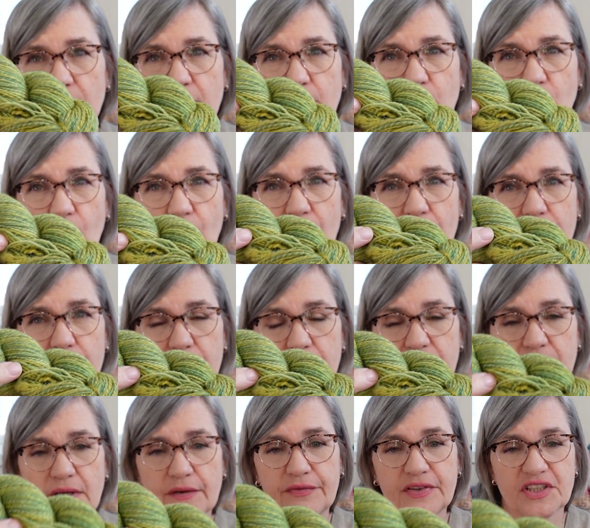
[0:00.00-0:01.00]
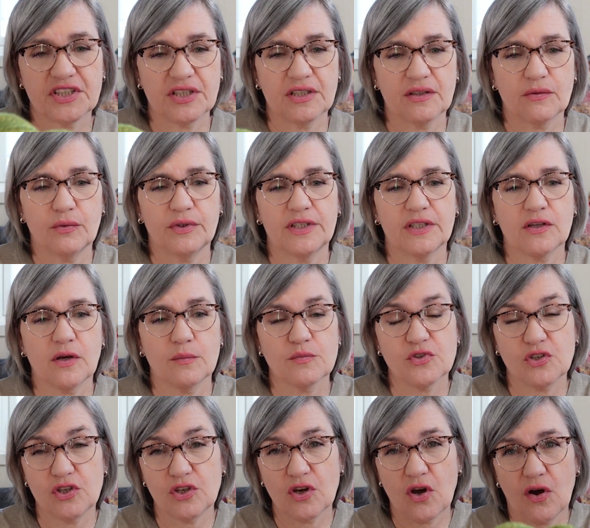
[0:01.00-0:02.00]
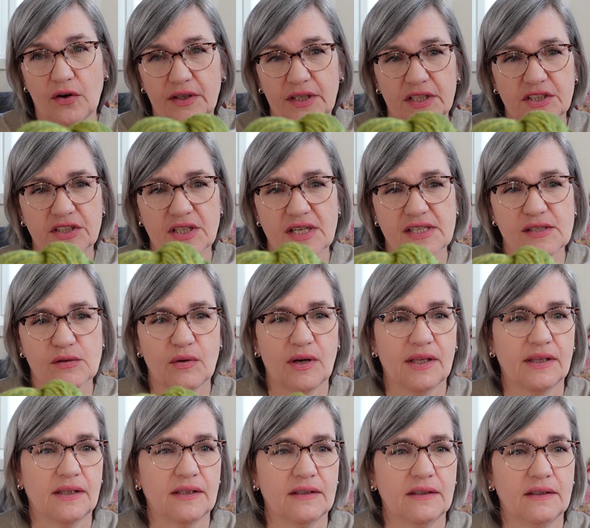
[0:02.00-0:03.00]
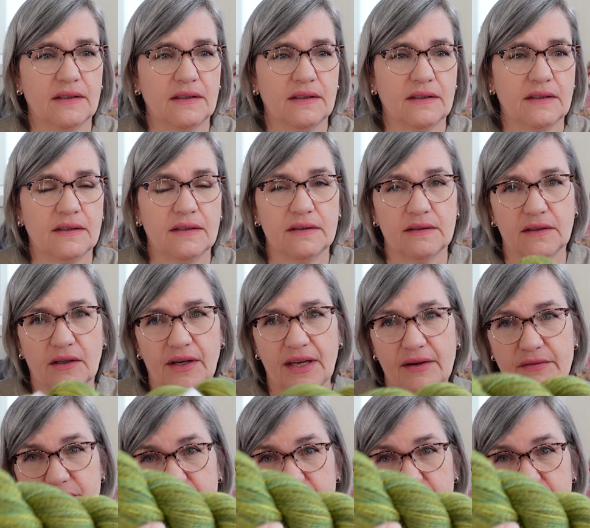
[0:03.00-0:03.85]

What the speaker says: more efficient when it comes to yardage as well. I have